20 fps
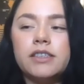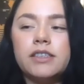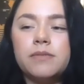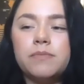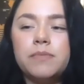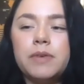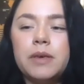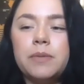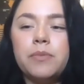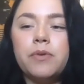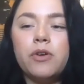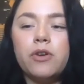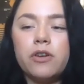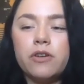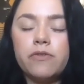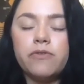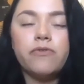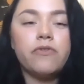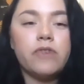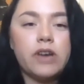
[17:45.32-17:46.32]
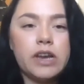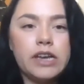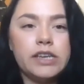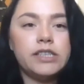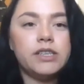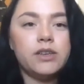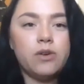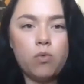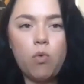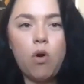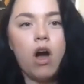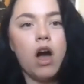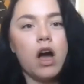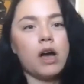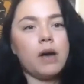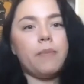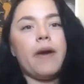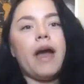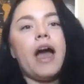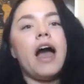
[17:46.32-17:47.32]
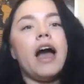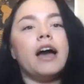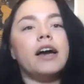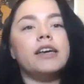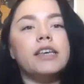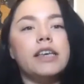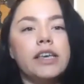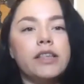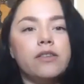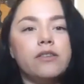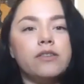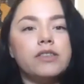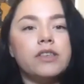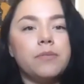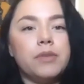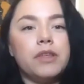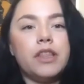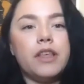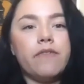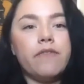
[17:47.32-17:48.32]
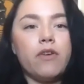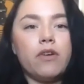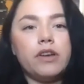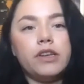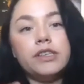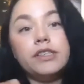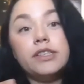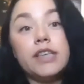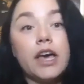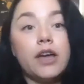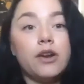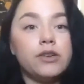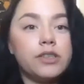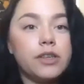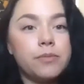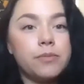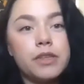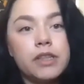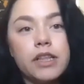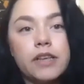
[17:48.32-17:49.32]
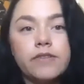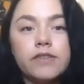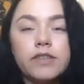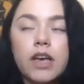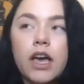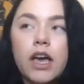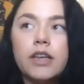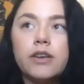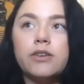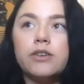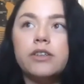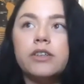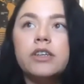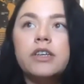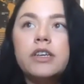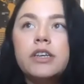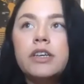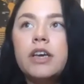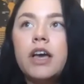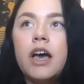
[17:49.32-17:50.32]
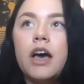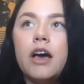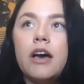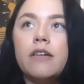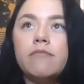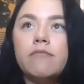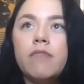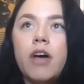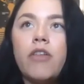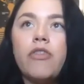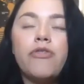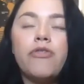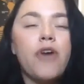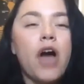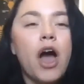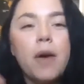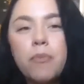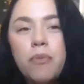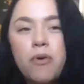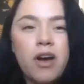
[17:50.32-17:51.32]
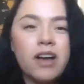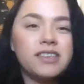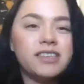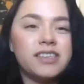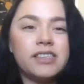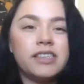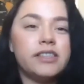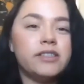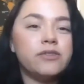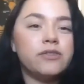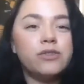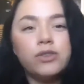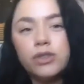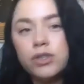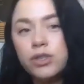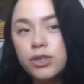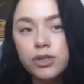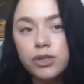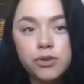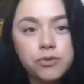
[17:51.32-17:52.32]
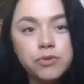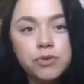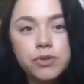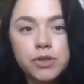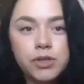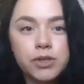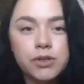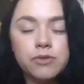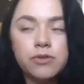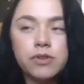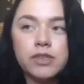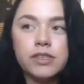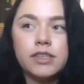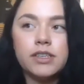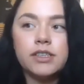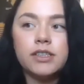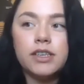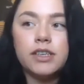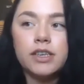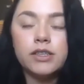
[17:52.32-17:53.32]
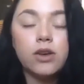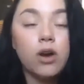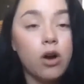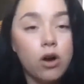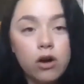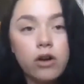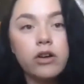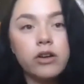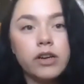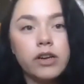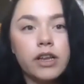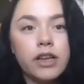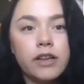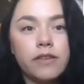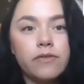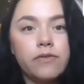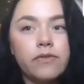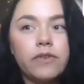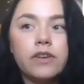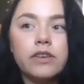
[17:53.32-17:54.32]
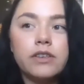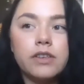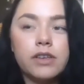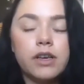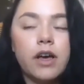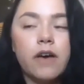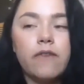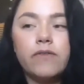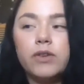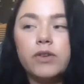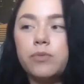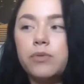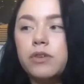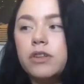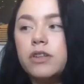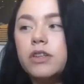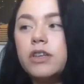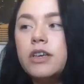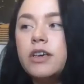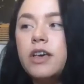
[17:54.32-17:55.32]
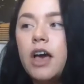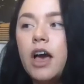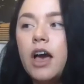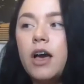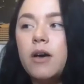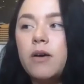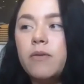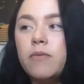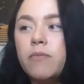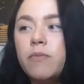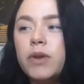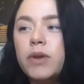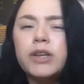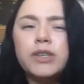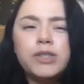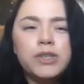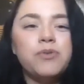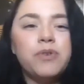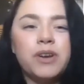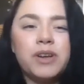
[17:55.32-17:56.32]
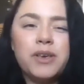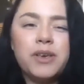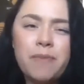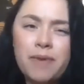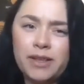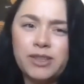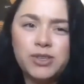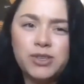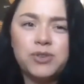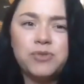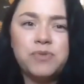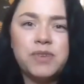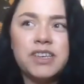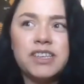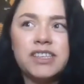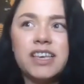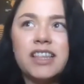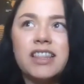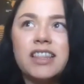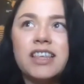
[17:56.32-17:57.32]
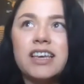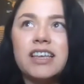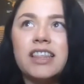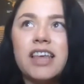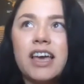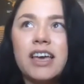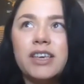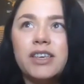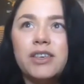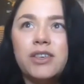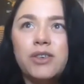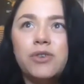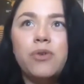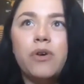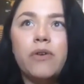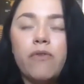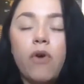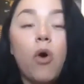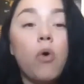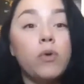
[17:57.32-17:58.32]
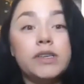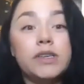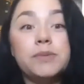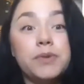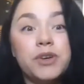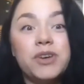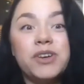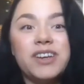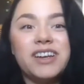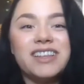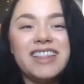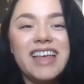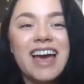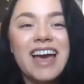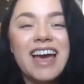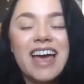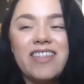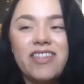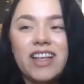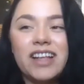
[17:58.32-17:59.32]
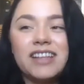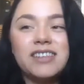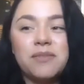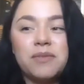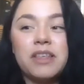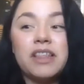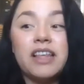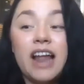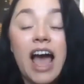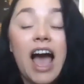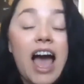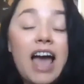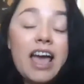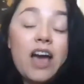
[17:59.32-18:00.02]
people are afraid to walk back either something they've already said or something they've done, or a thought process that they're just used to, because it's hard and it feels uncomfortable. But I do want to commend you, because I think that you have always been good at that. And that's something that I